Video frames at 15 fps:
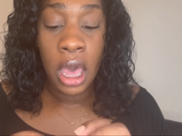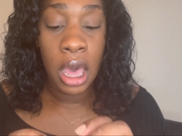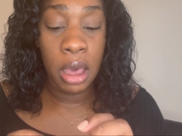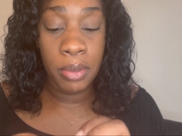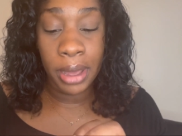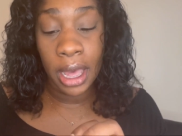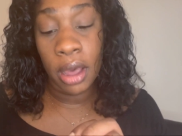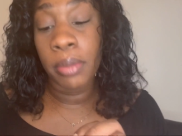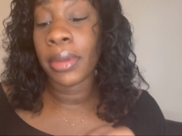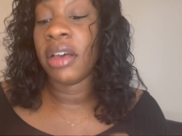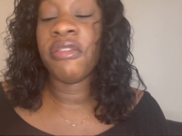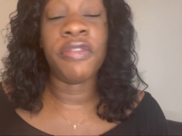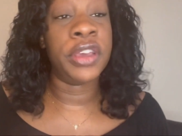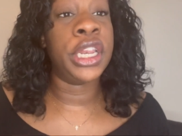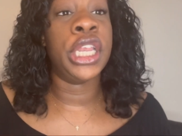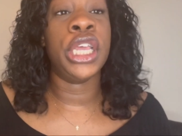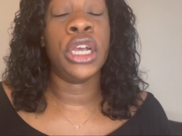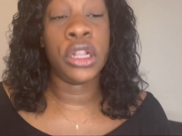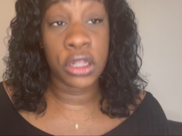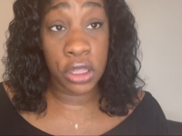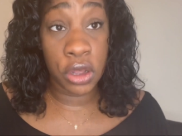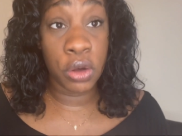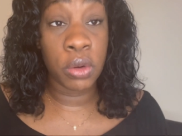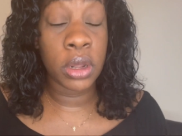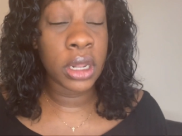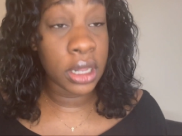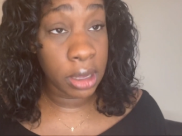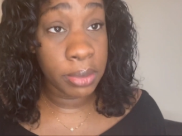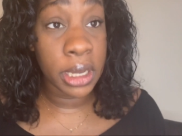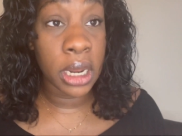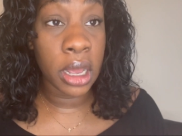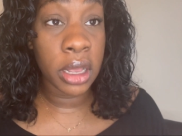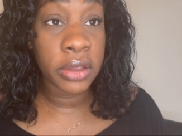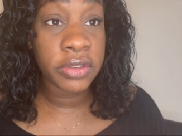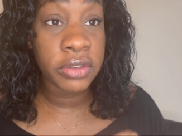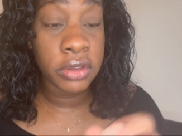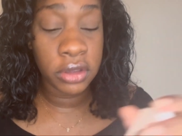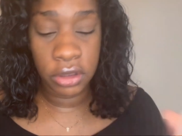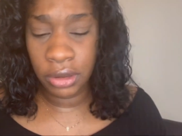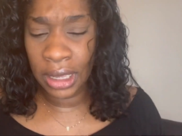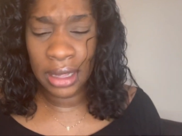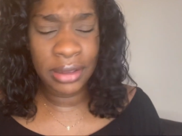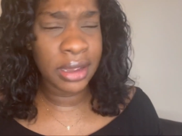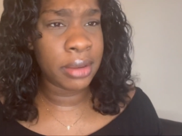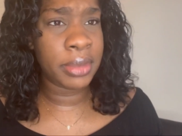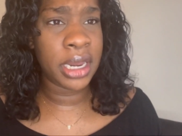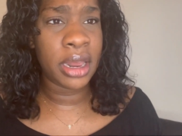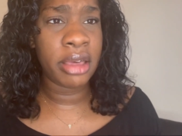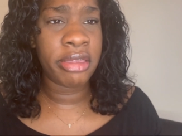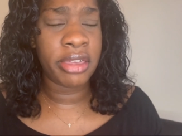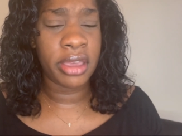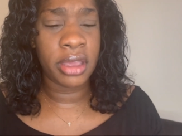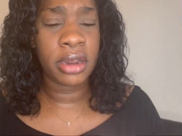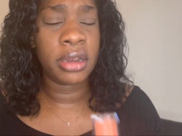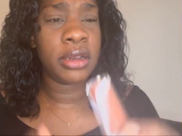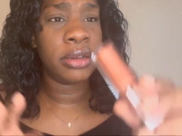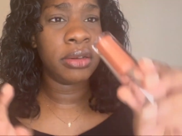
about my Fini Glow lip gloss. You can't tell me nothing.